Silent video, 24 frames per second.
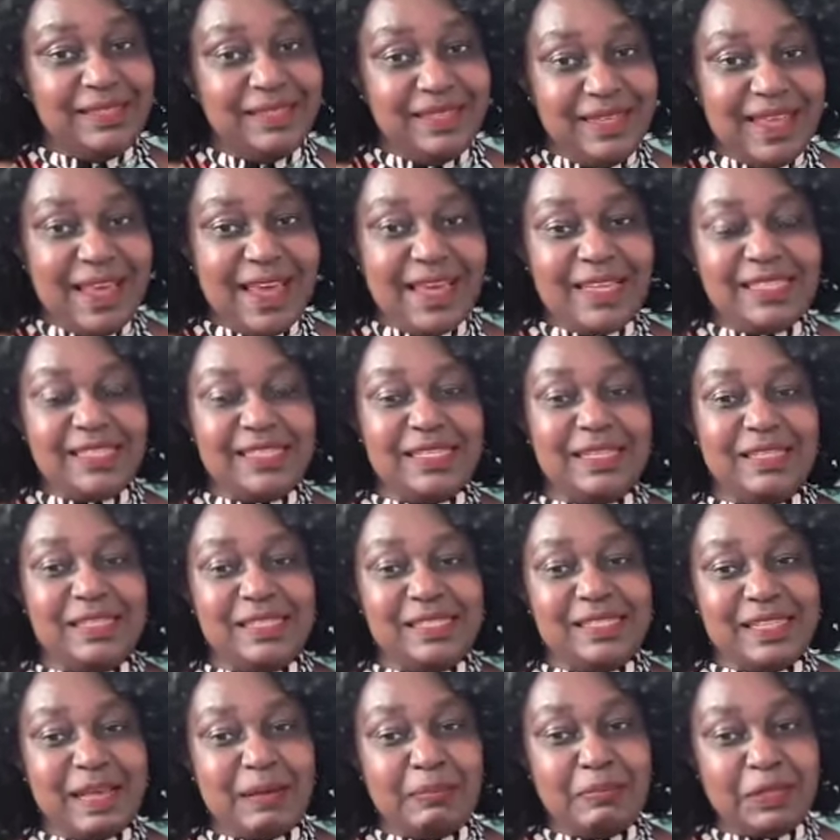Yes,
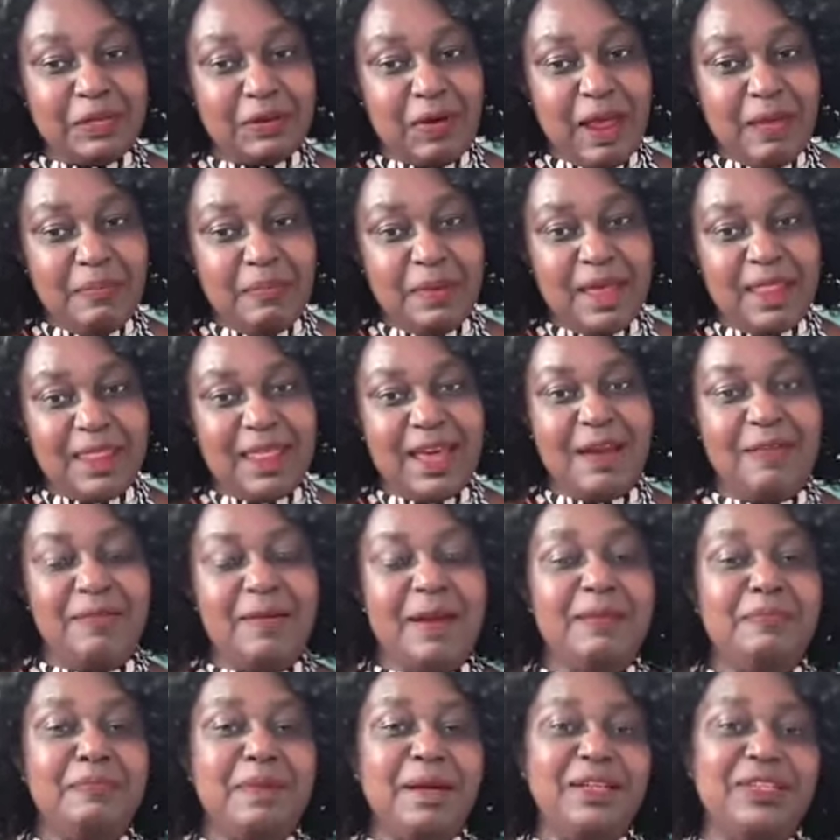subscribe, that
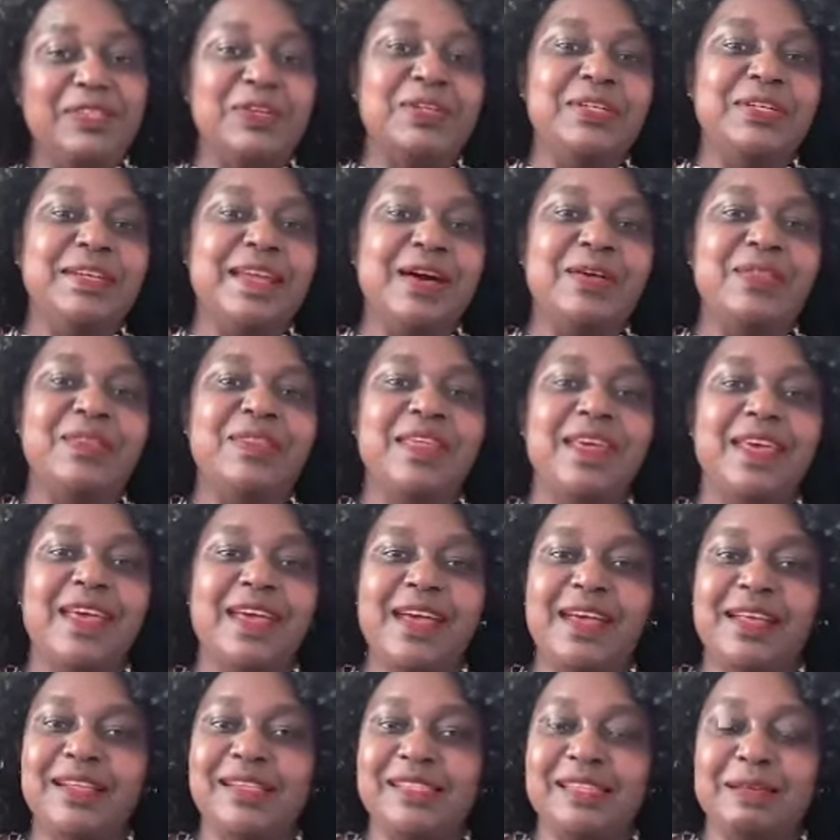red button down
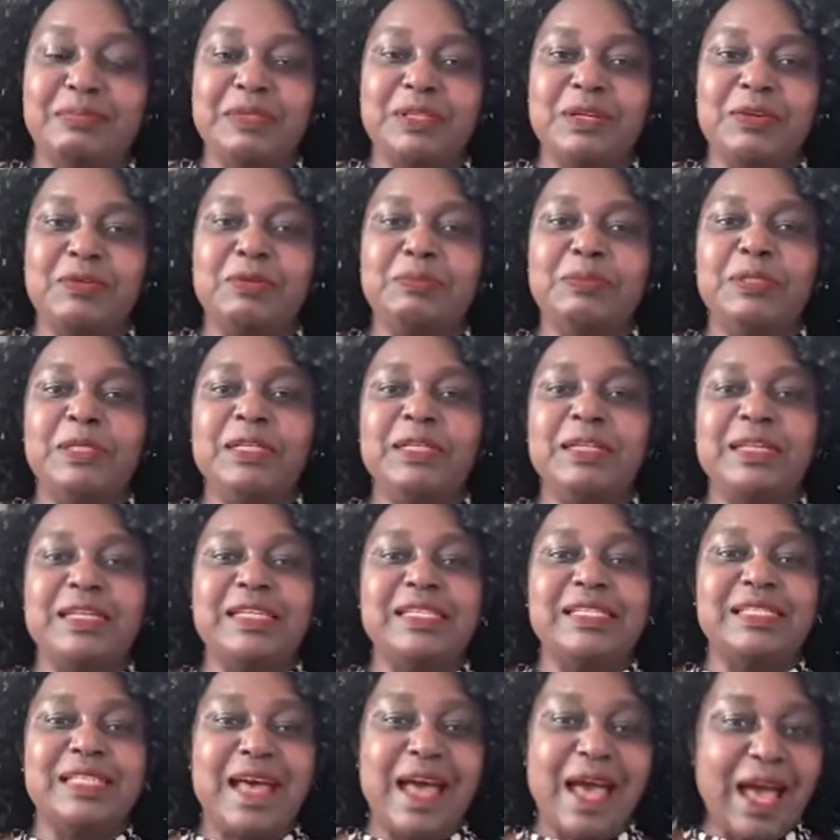there. Subscription
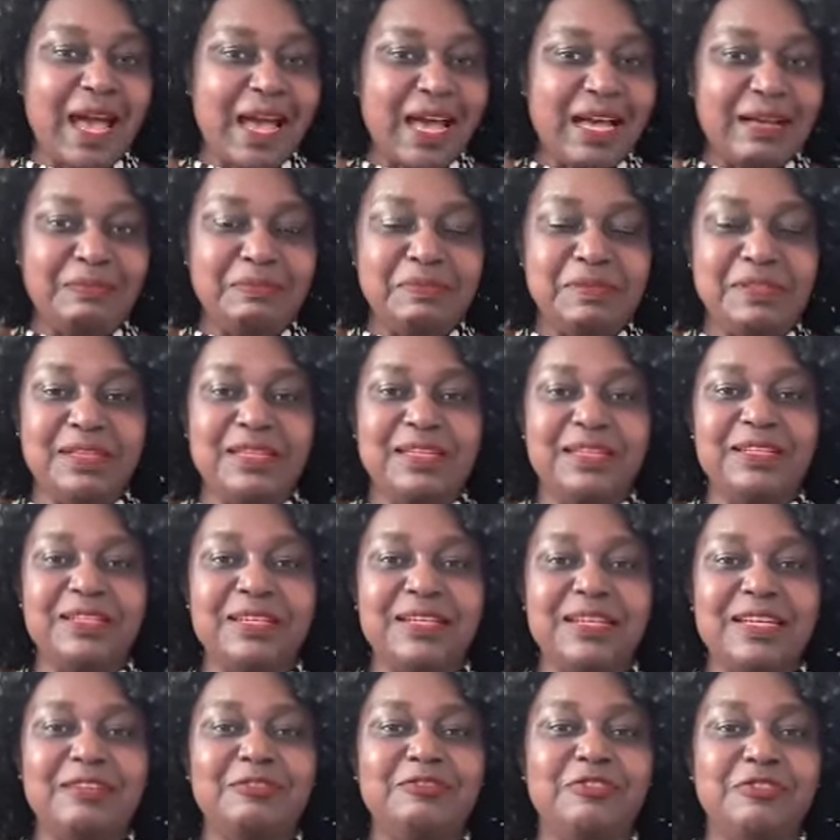is
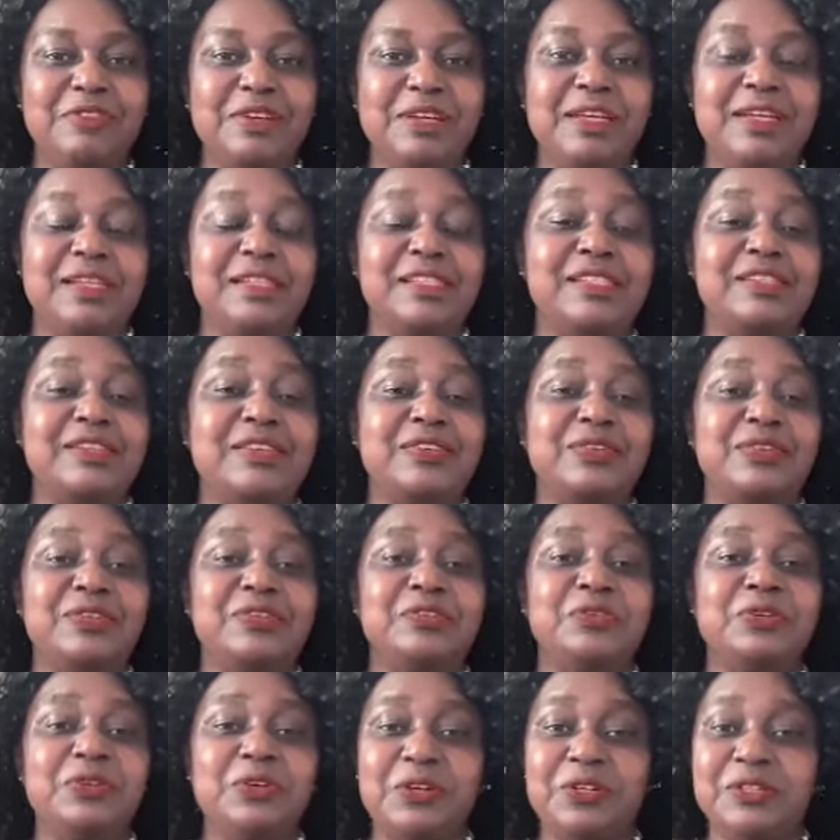absolutely free. It's not going
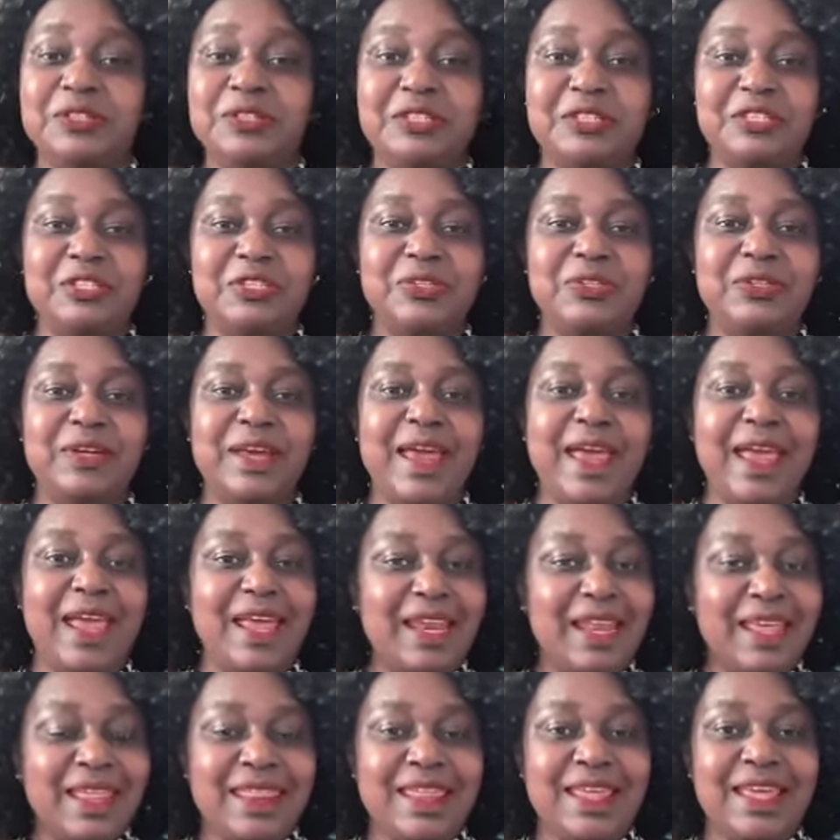to cost you
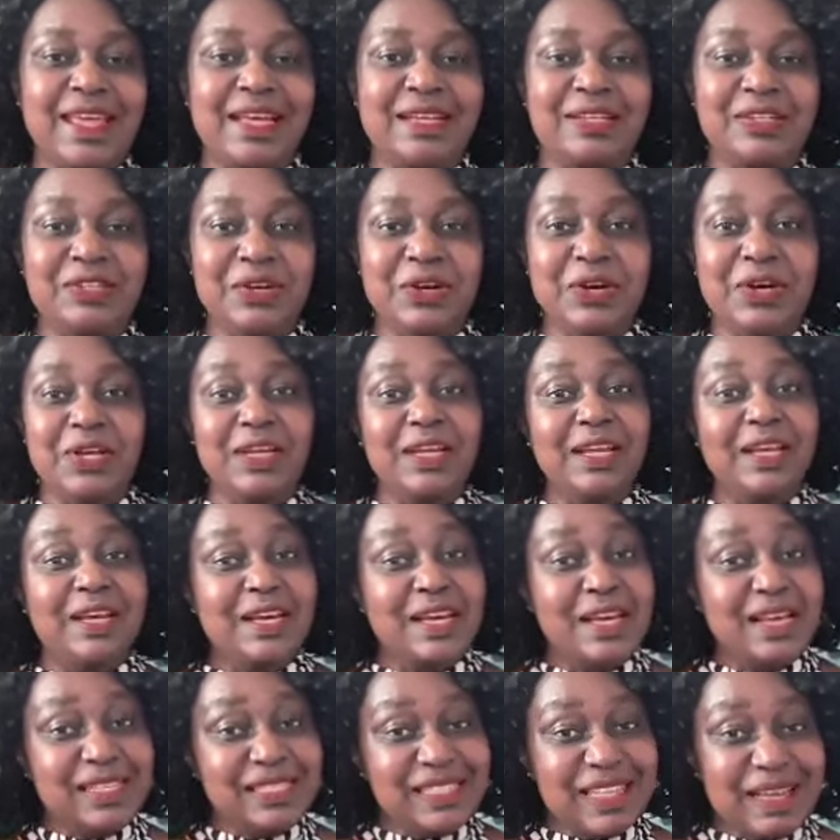anything at all.
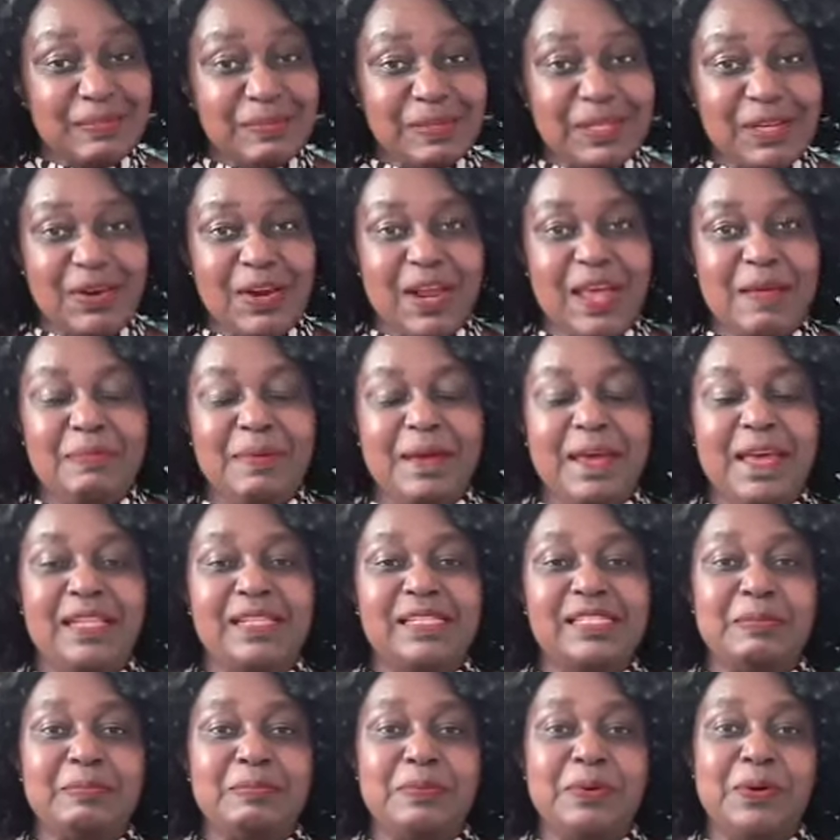Subscribe
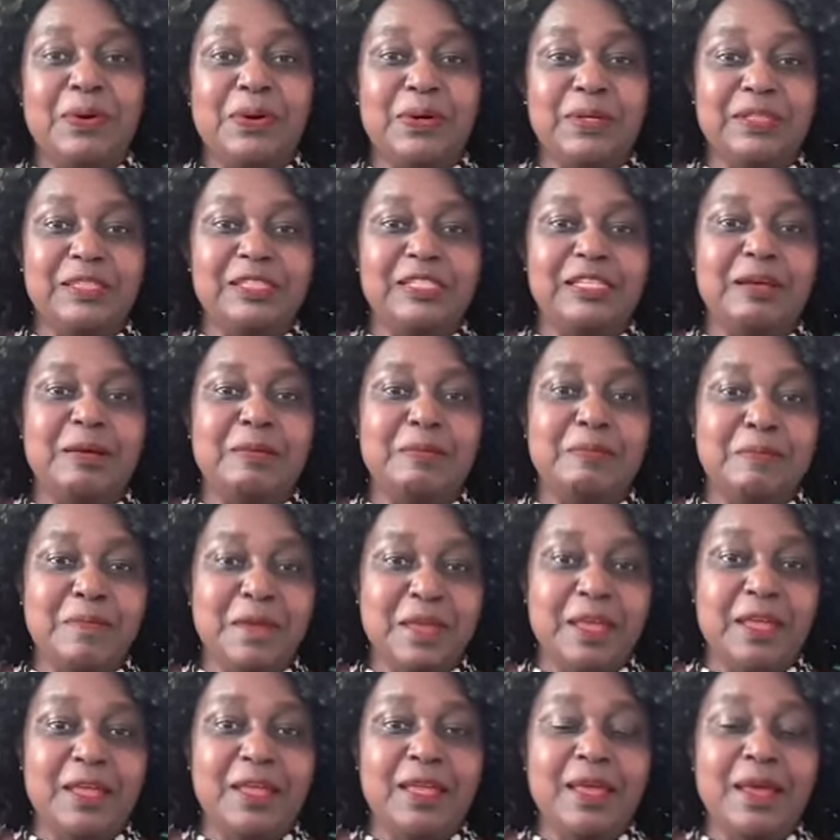and support
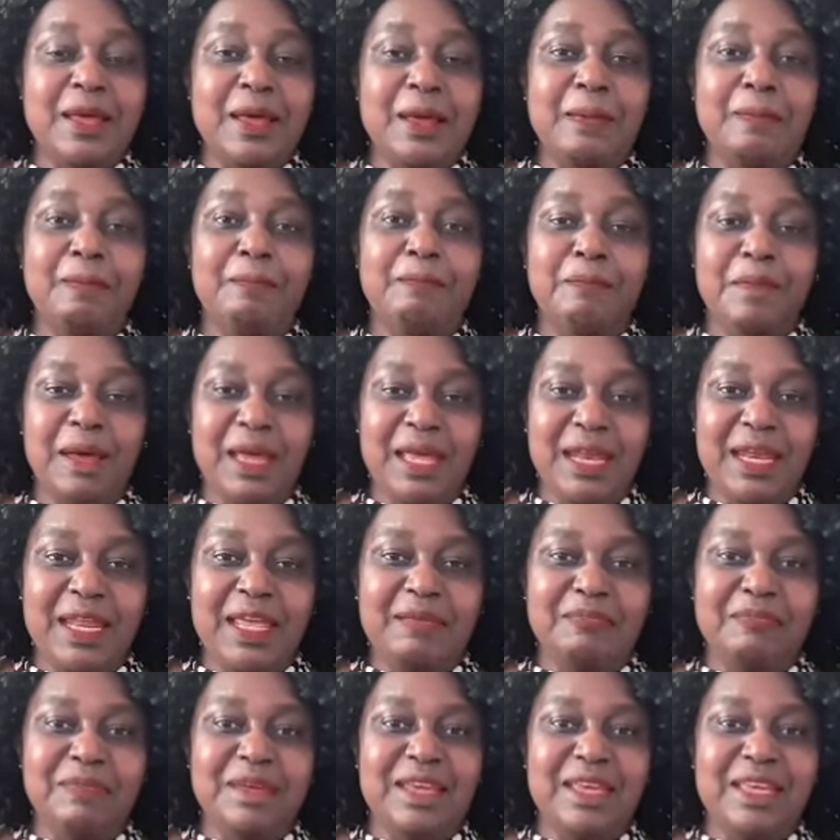me. My
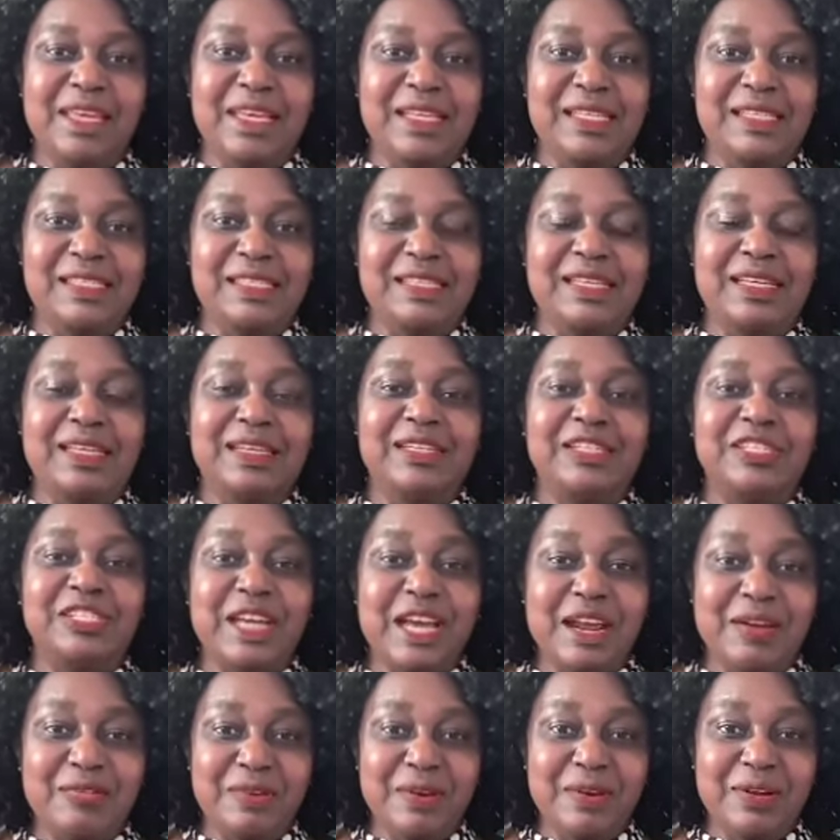name is
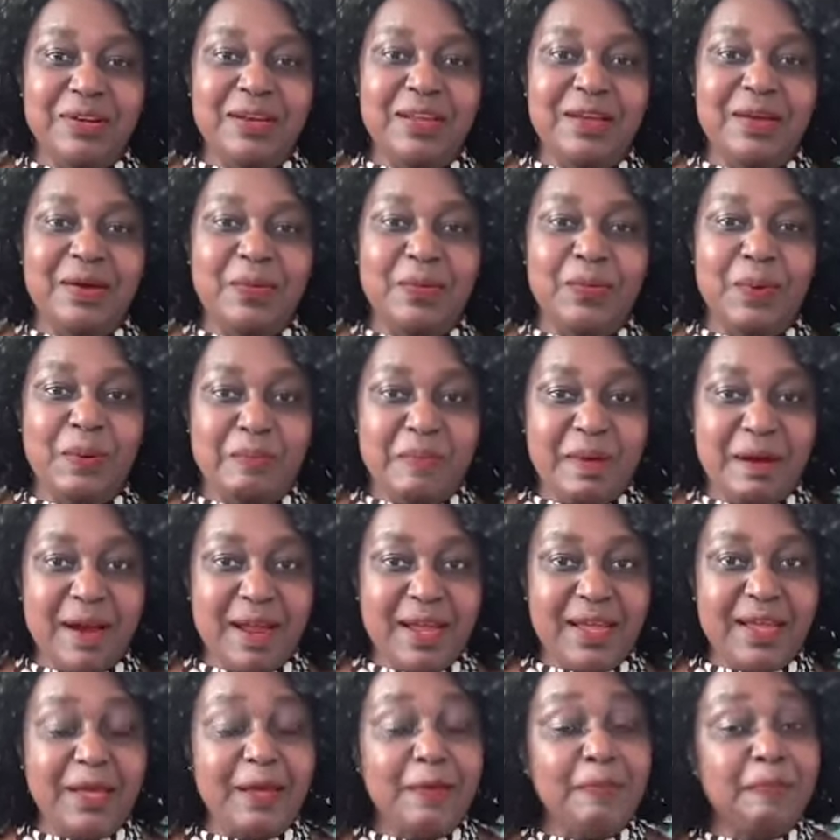Sharon
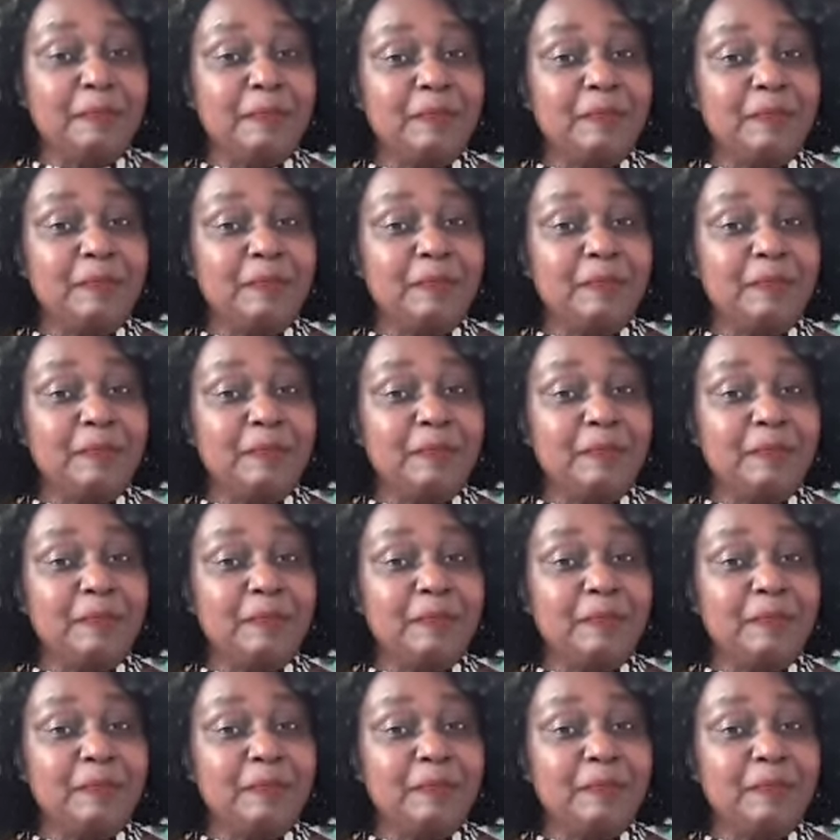Baraka.